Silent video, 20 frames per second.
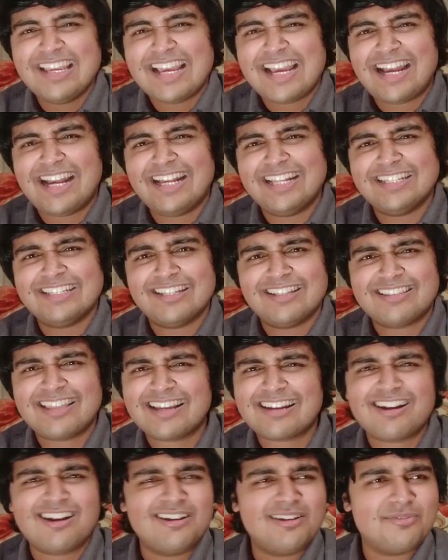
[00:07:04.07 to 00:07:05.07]
And uh,
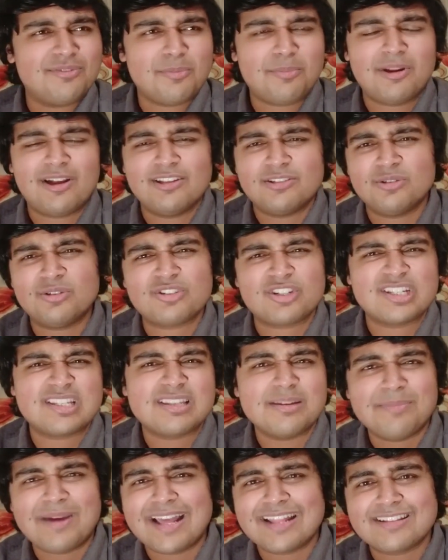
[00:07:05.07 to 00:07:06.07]
that kind of applies not just
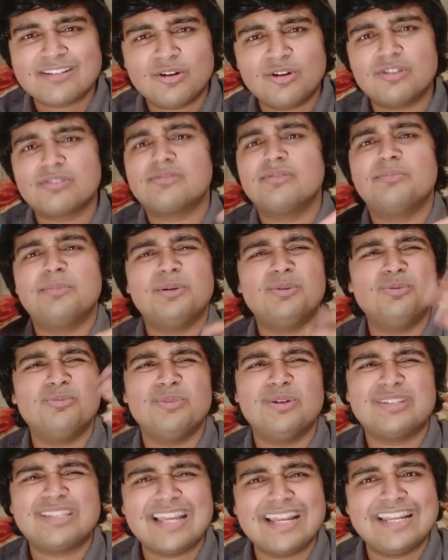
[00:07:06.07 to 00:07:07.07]
to maths at Oxford, but
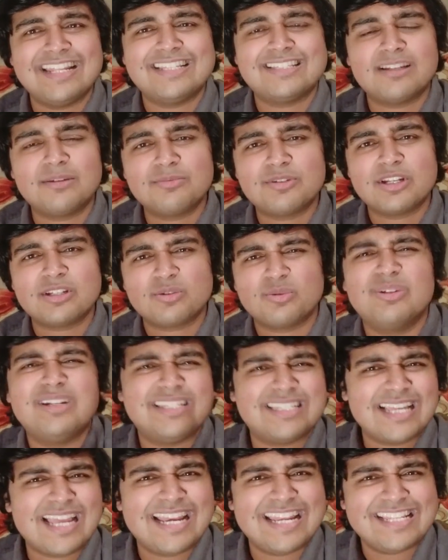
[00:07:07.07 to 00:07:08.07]
almost any subject, or at
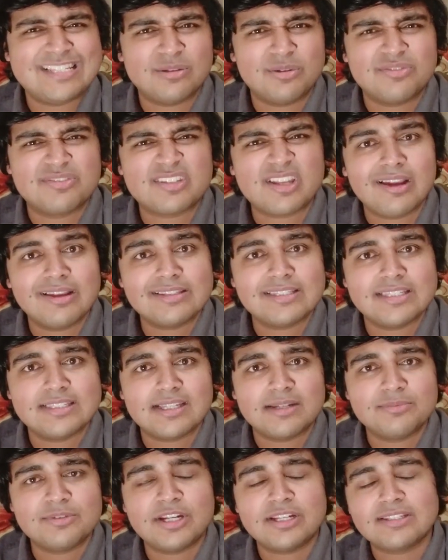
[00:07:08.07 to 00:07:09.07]
least any sort of sciencey
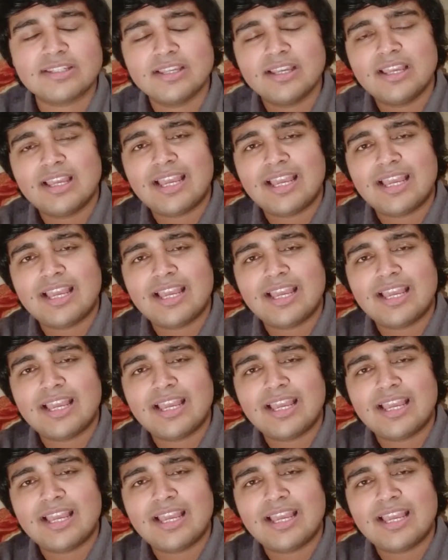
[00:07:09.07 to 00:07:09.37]
subject.